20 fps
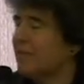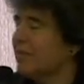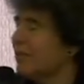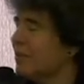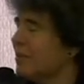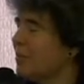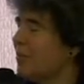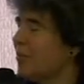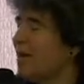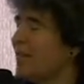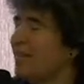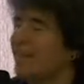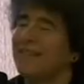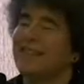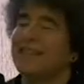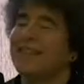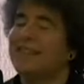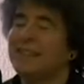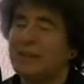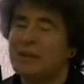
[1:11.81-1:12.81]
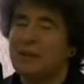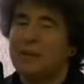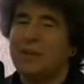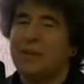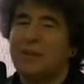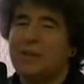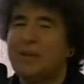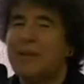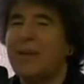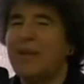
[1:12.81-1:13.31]
surprisingly. So
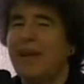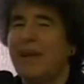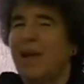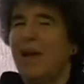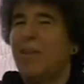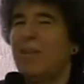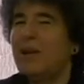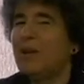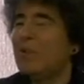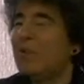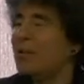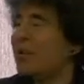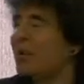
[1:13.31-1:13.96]
we have been